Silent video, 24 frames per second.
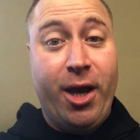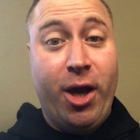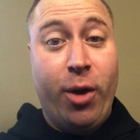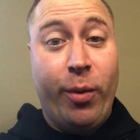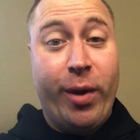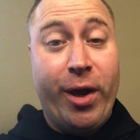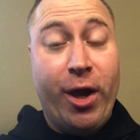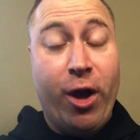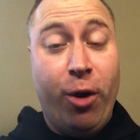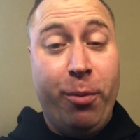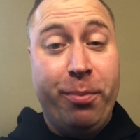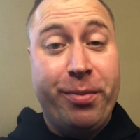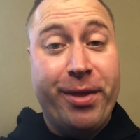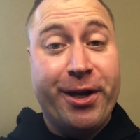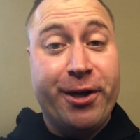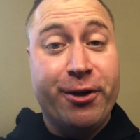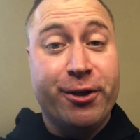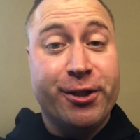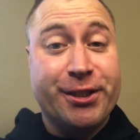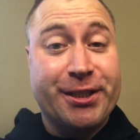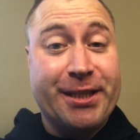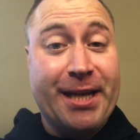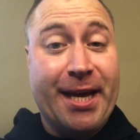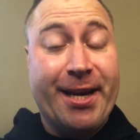We hope that your
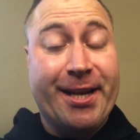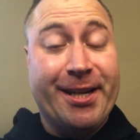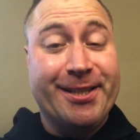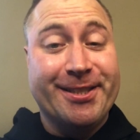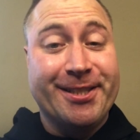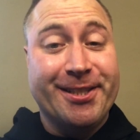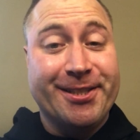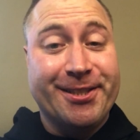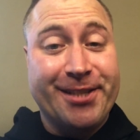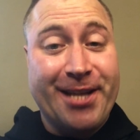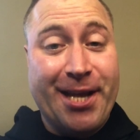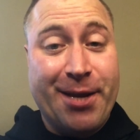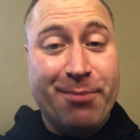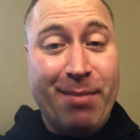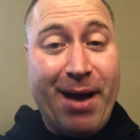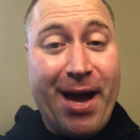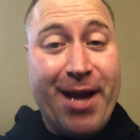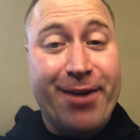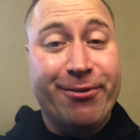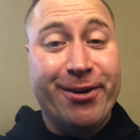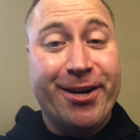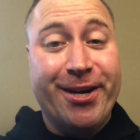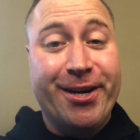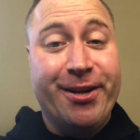studies at St.
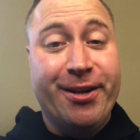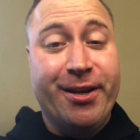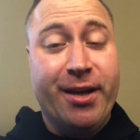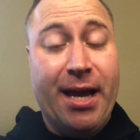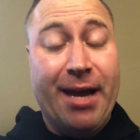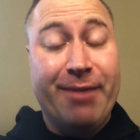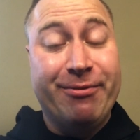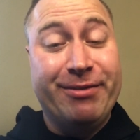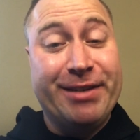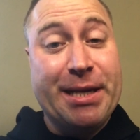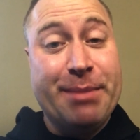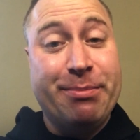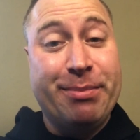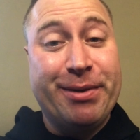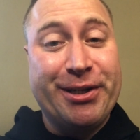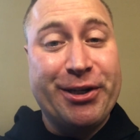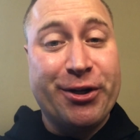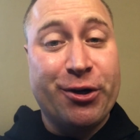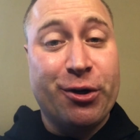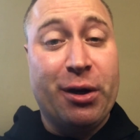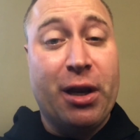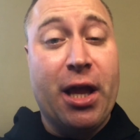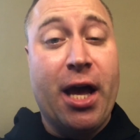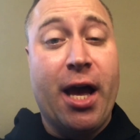Meinrad have deepened
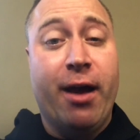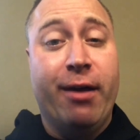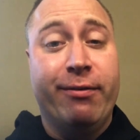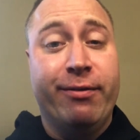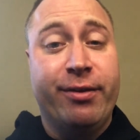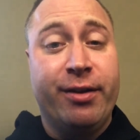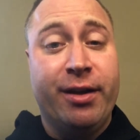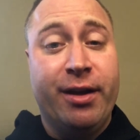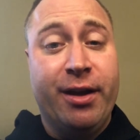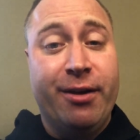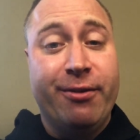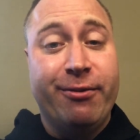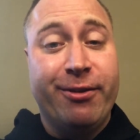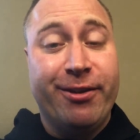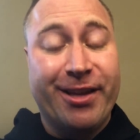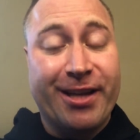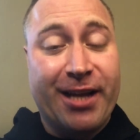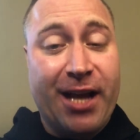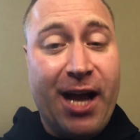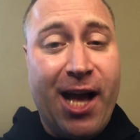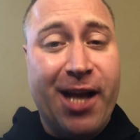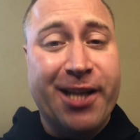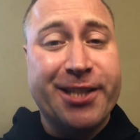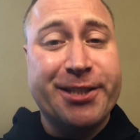your love for the
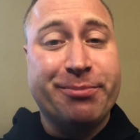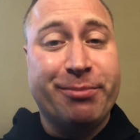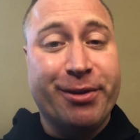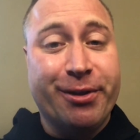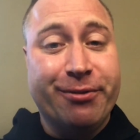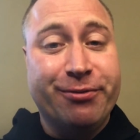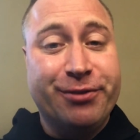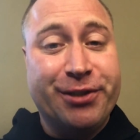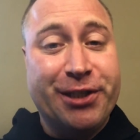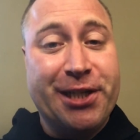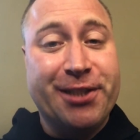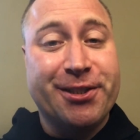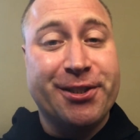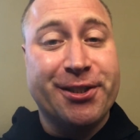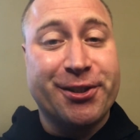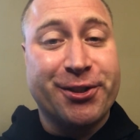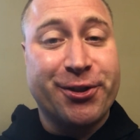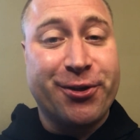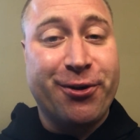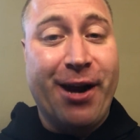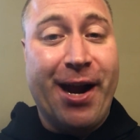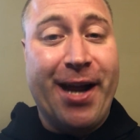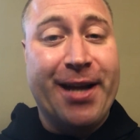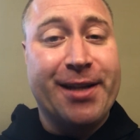gospel of Jesus
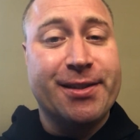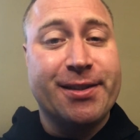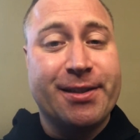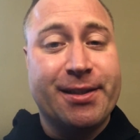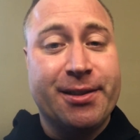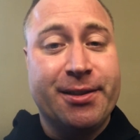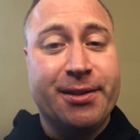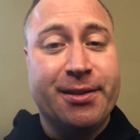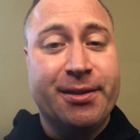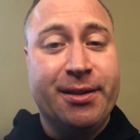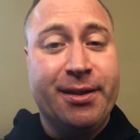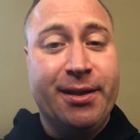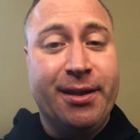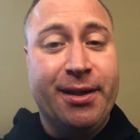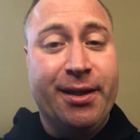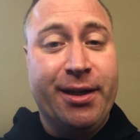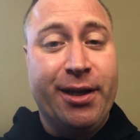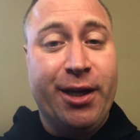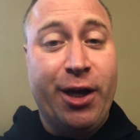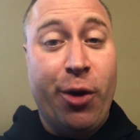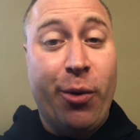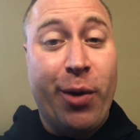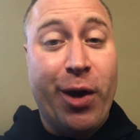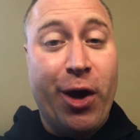Christ.
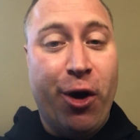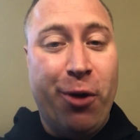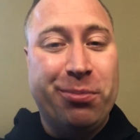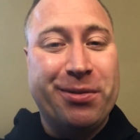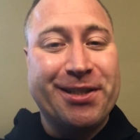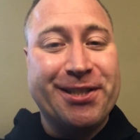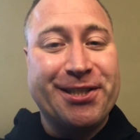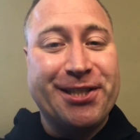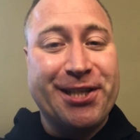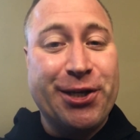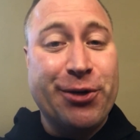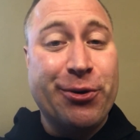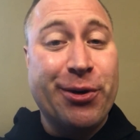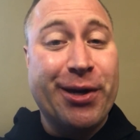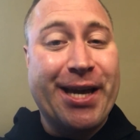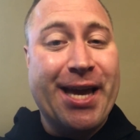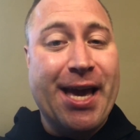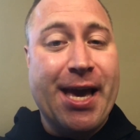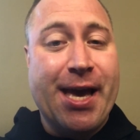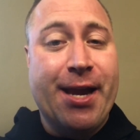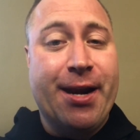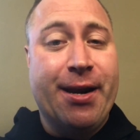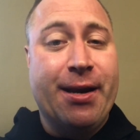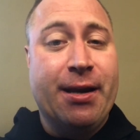We hope to see you
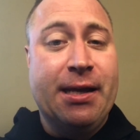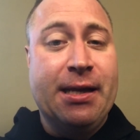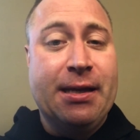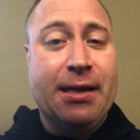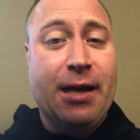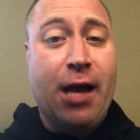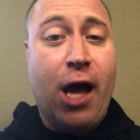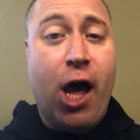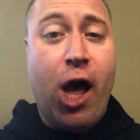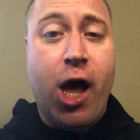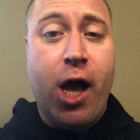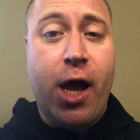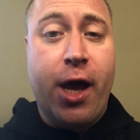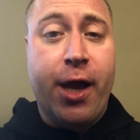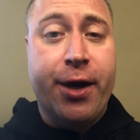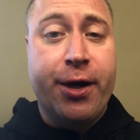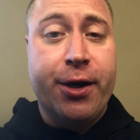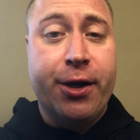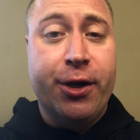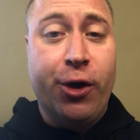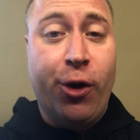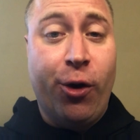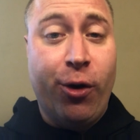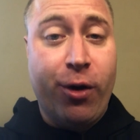again, on
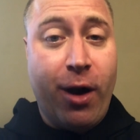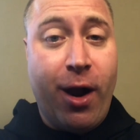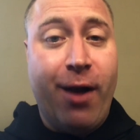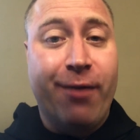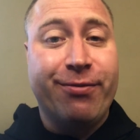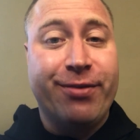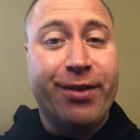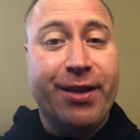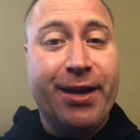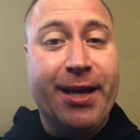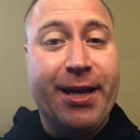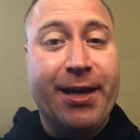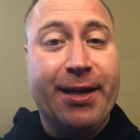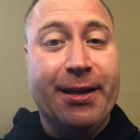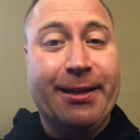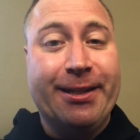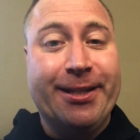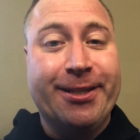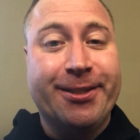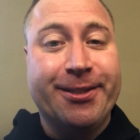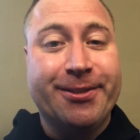or off the hill.